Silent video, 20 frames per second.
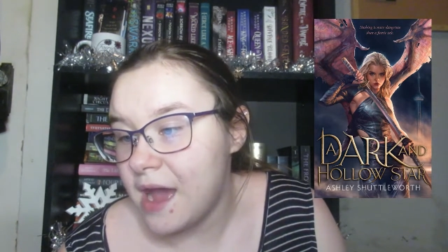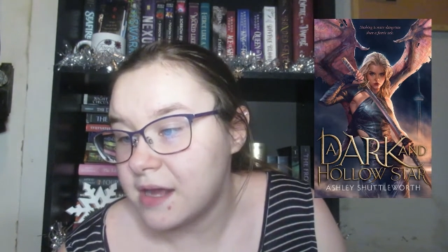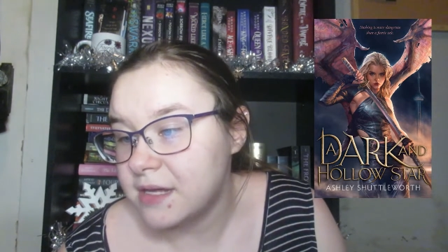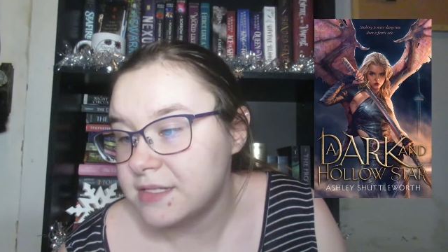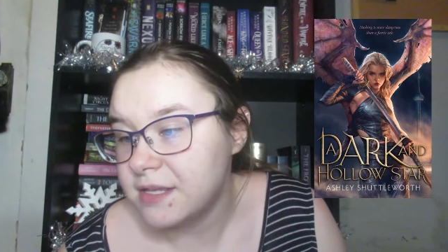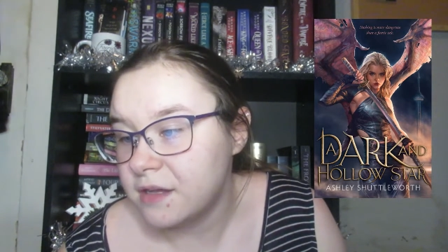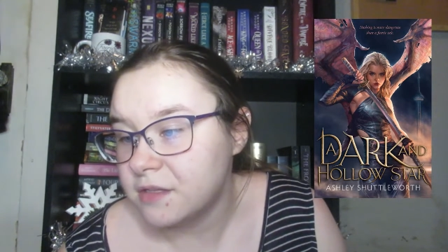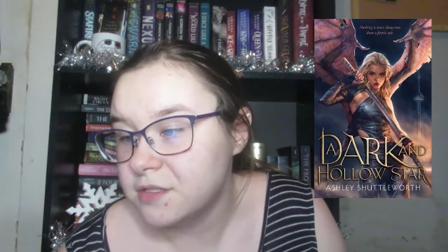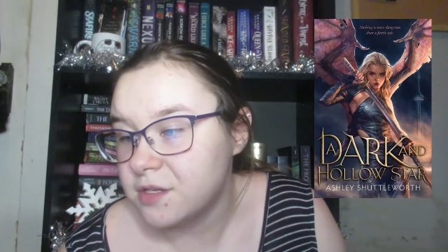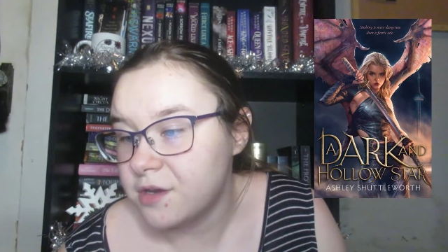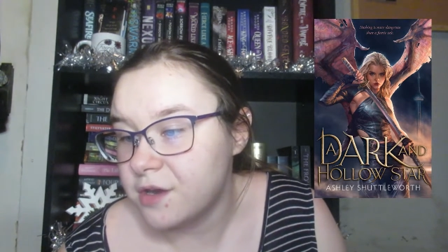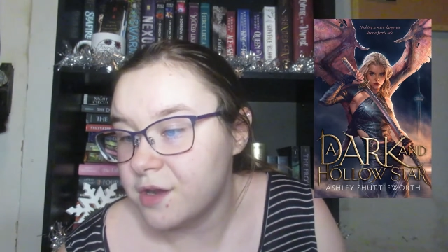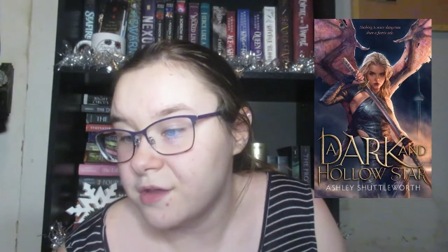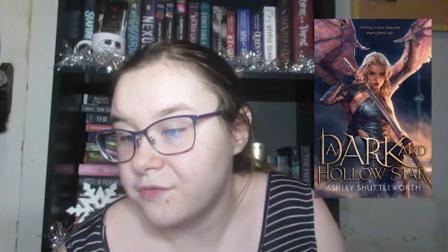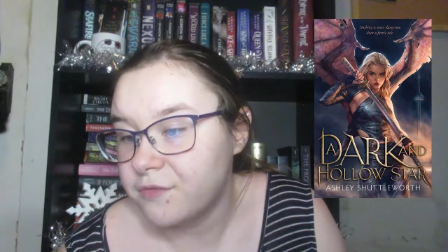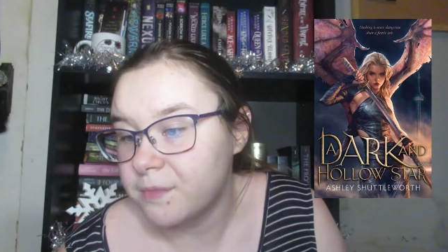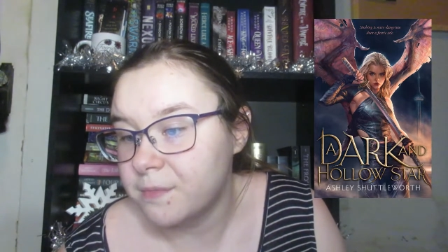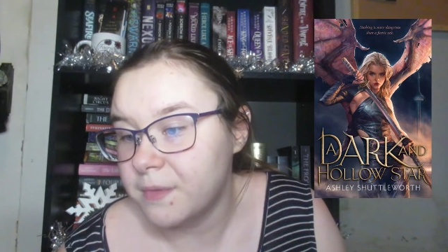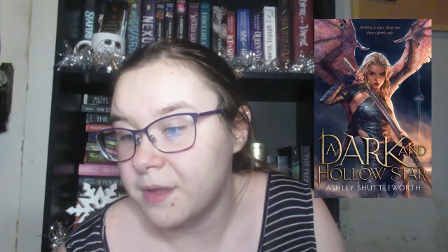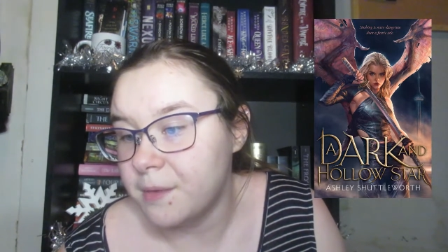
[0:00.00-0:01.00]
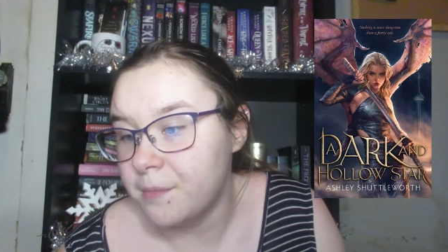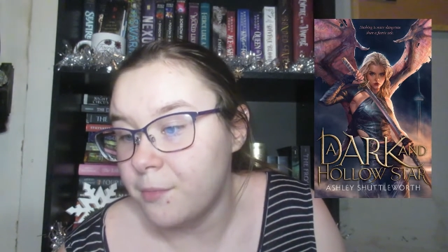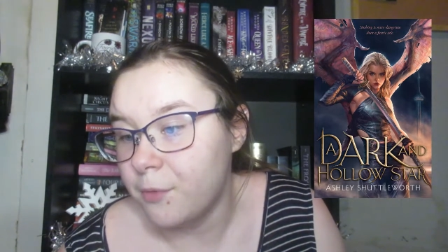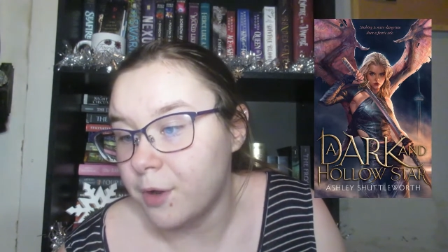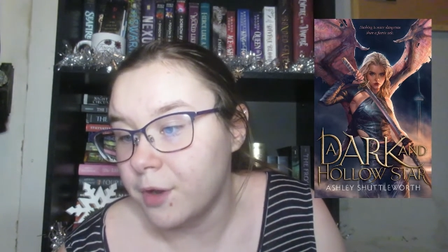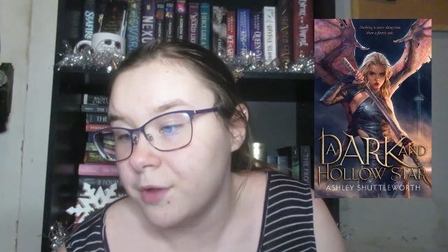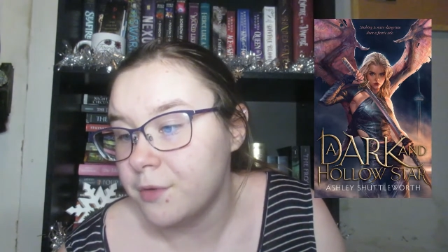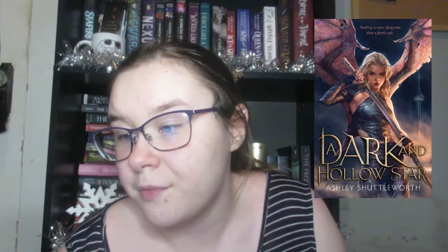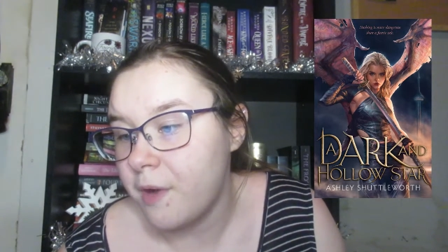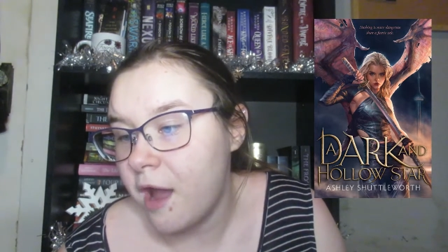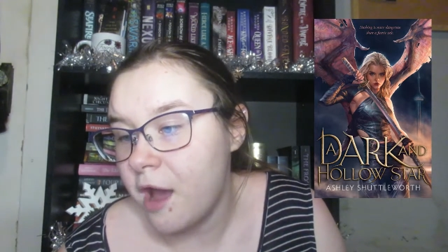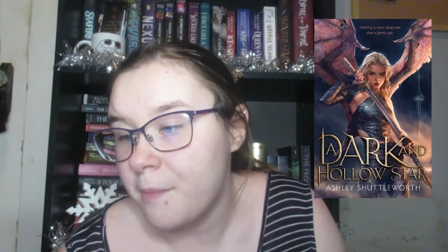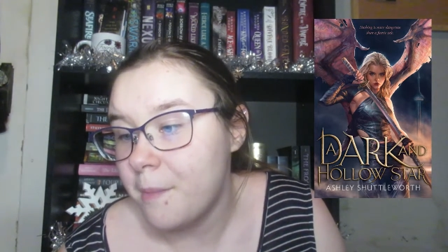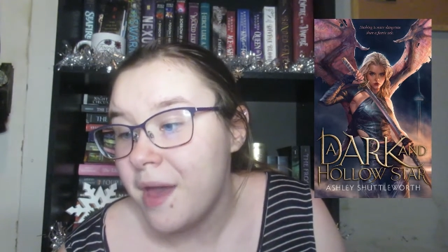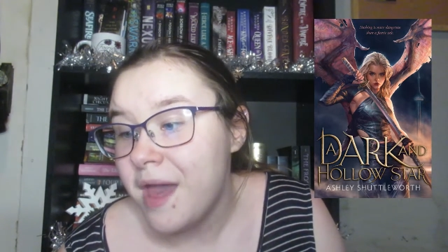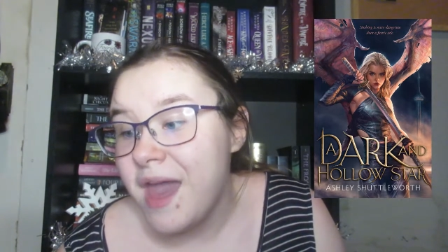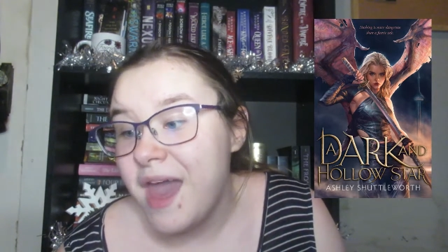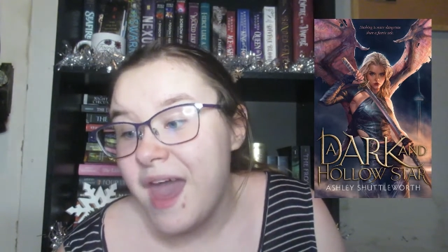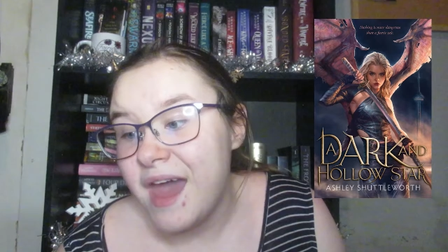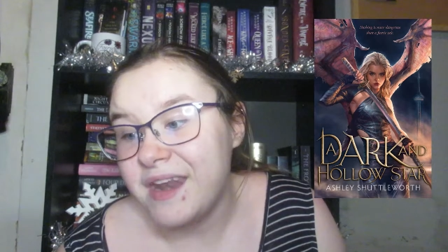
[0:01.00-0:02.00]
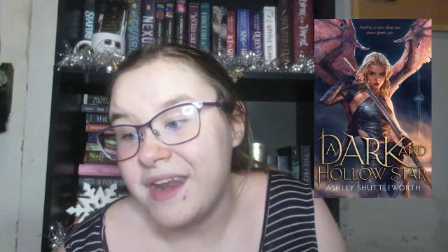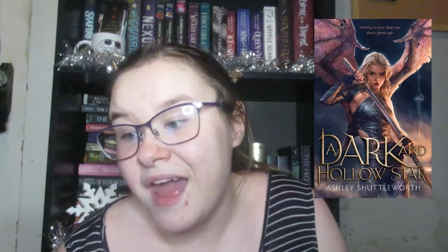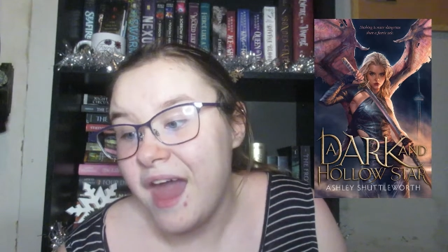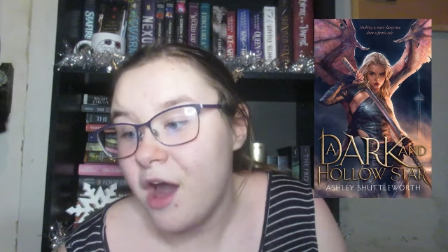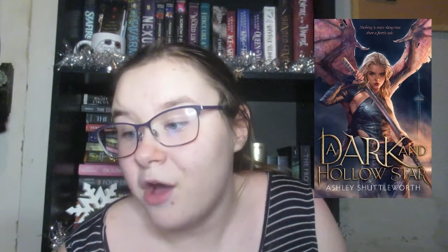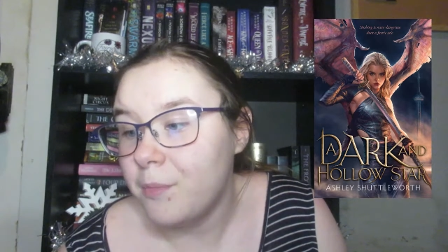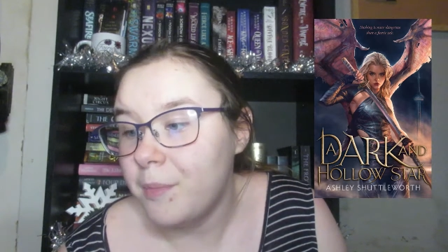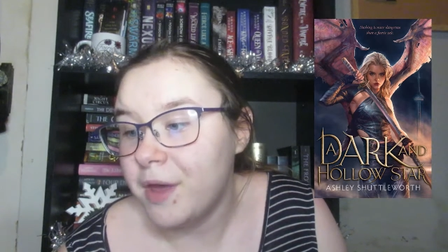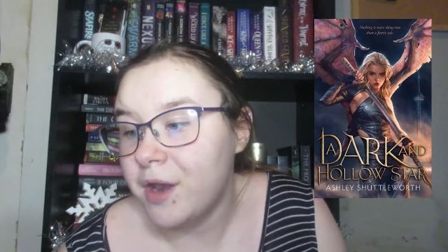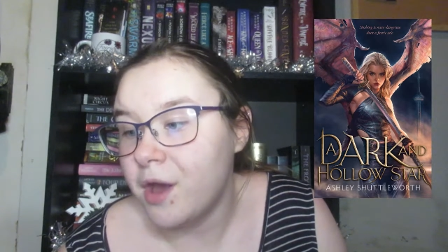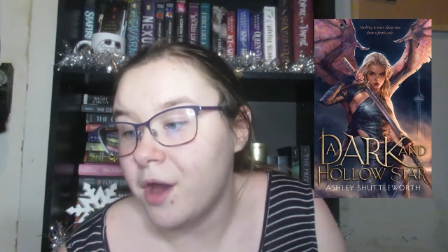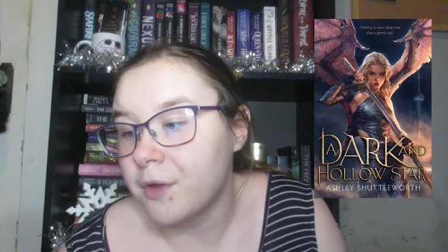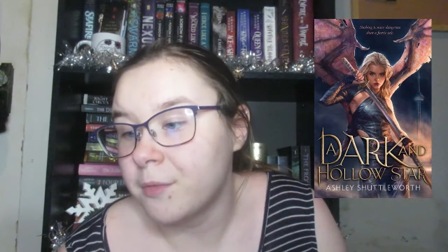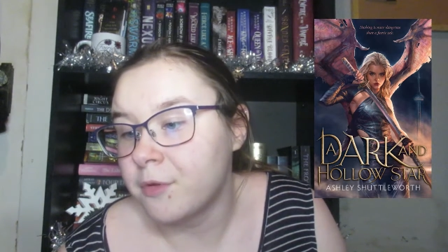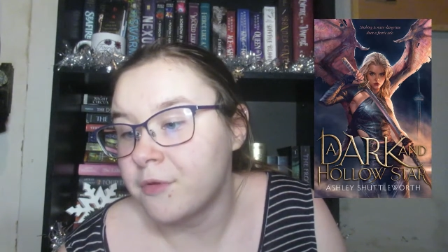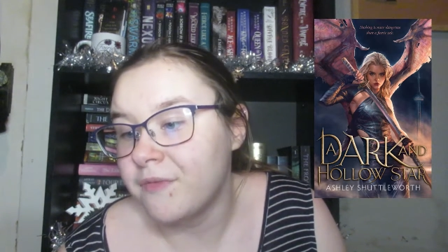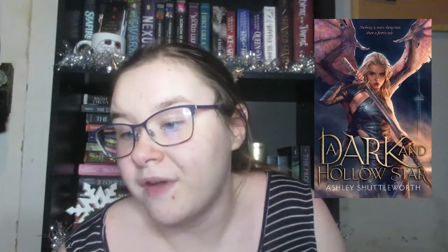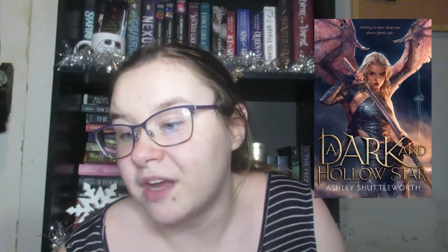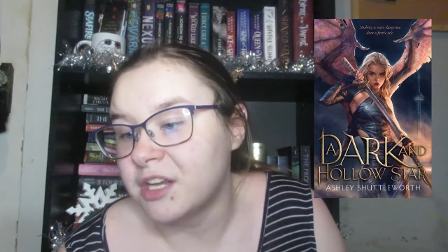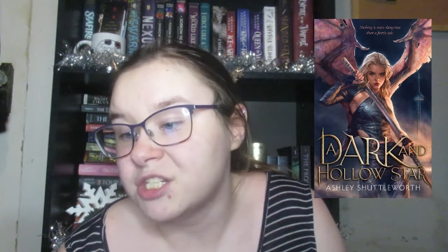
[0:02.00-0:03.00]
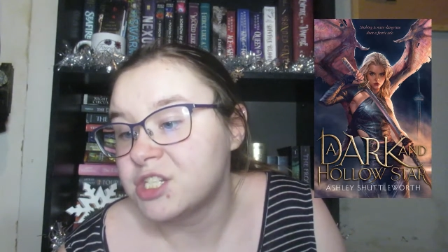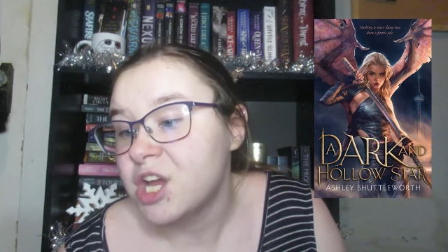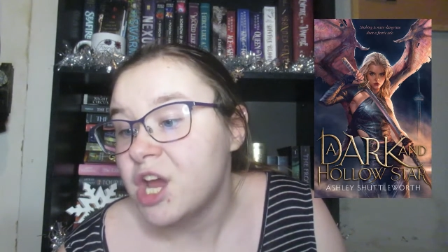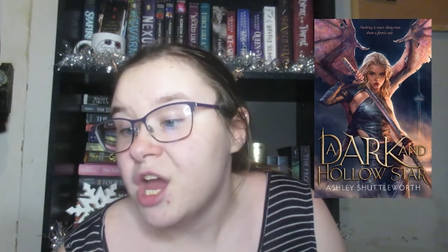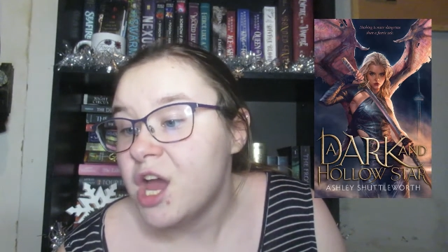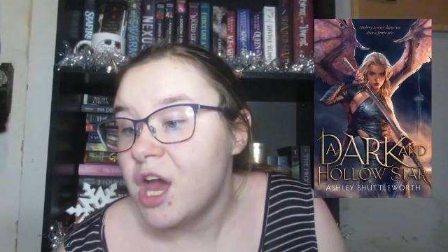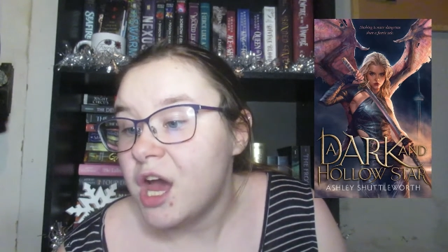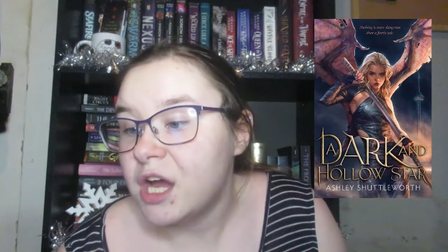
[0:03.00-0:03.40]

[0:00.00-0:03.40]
exiled to earth from the immortal realm and hellbent on revenge.